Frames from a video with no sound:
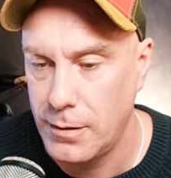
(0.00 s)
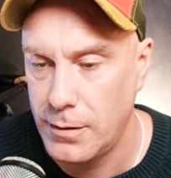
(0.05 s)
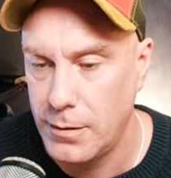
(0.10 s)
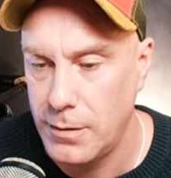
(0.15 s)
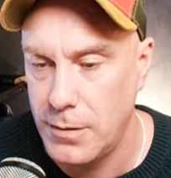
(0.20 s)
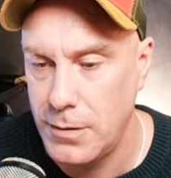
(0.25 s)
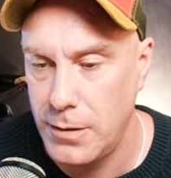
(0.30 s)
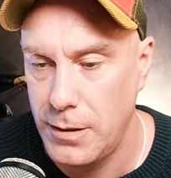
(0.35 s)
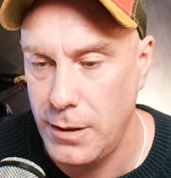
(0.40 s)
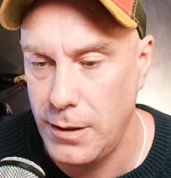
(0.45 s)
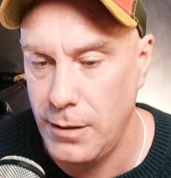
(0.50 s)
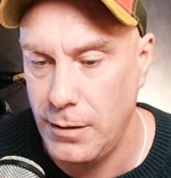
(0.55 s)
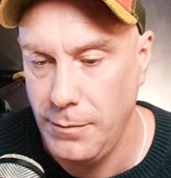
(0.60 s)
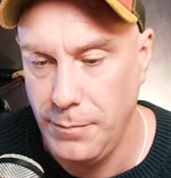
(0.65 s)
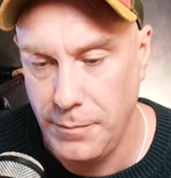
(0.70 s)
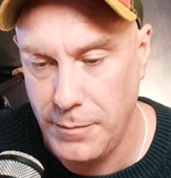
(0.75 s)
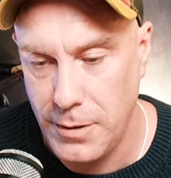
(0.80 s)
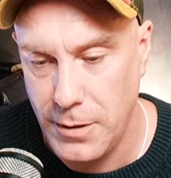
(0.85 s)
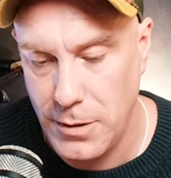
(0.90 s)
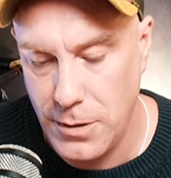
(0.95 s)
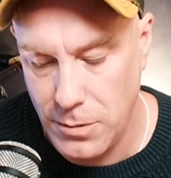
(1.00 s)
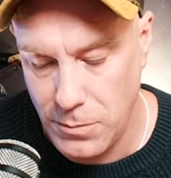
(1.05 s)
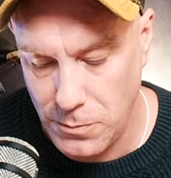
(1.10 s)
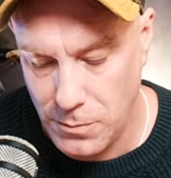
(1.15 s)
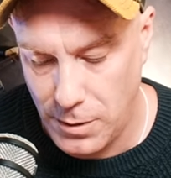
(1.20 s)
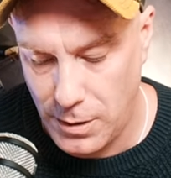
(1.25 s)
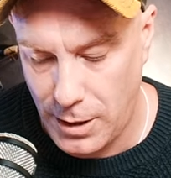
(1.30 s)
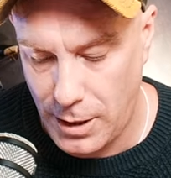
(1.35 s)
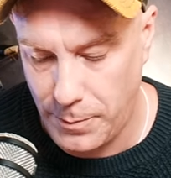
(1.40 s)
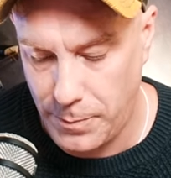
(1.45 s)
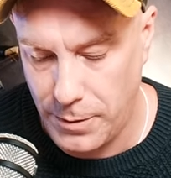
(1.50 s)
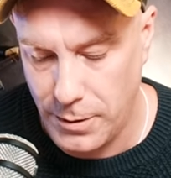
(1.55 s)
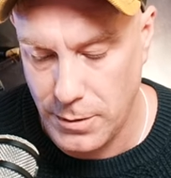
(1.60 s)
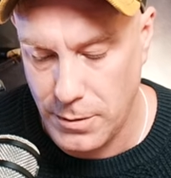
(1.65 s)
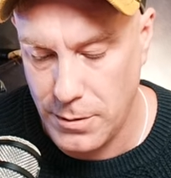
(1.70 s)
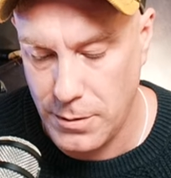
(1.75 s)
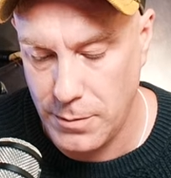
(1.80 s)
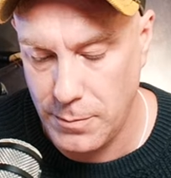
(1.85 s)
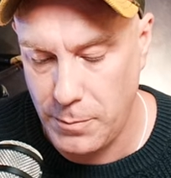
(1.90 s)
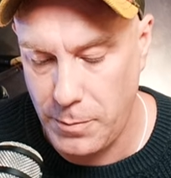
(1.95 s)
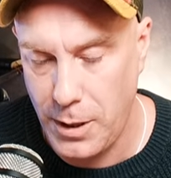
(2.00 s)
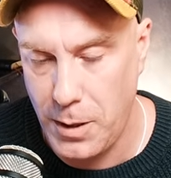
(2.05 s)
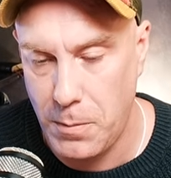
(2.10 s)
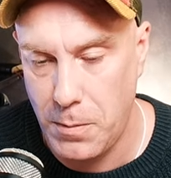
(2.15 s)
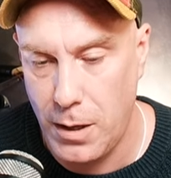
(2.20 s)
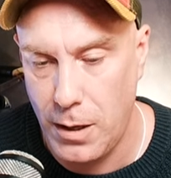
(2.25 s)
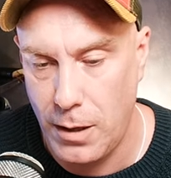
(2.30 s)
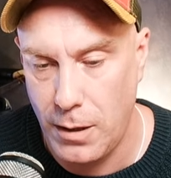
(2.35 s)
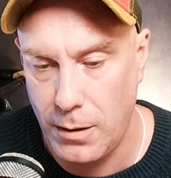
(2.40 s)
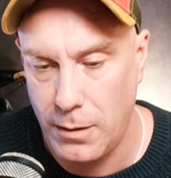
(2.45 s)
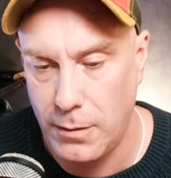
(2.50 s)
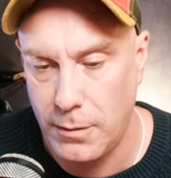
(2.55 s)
See, this is what happens, people,